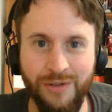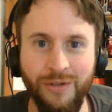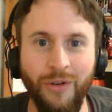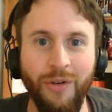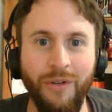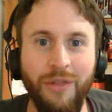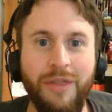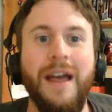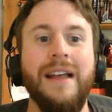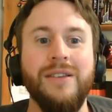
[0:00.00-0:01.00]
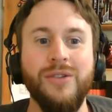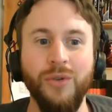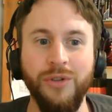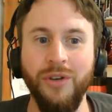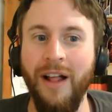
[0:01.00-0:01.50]
You're
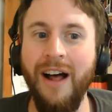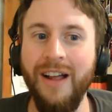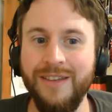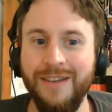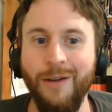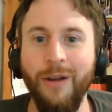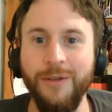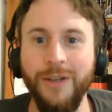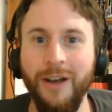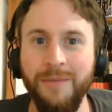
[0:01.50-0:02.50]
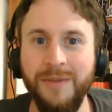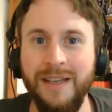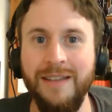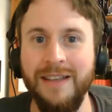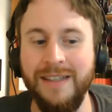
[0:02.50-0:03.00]
Han Solo types
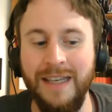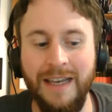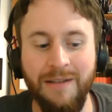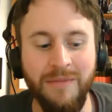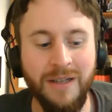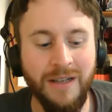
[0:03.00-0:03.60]
in this game.